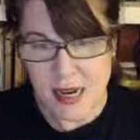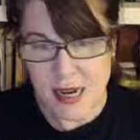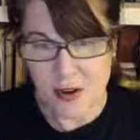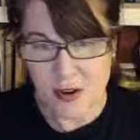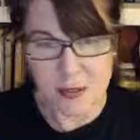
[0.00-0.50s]

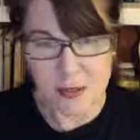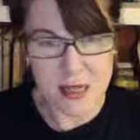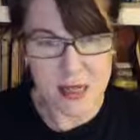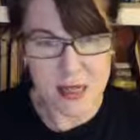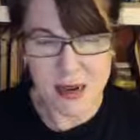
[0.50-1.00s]
I'm saying,
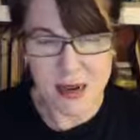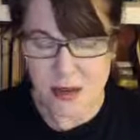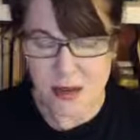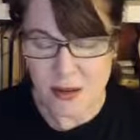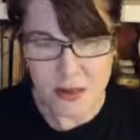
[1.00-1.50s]
Michael,
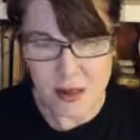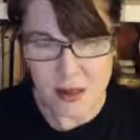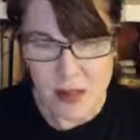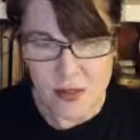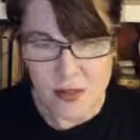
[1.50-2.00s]

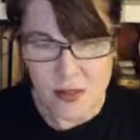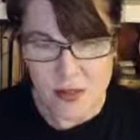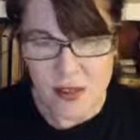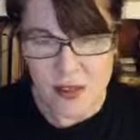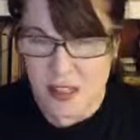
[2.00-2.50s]

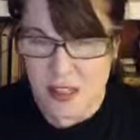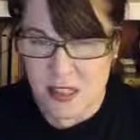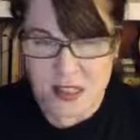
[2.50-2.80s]
these stairs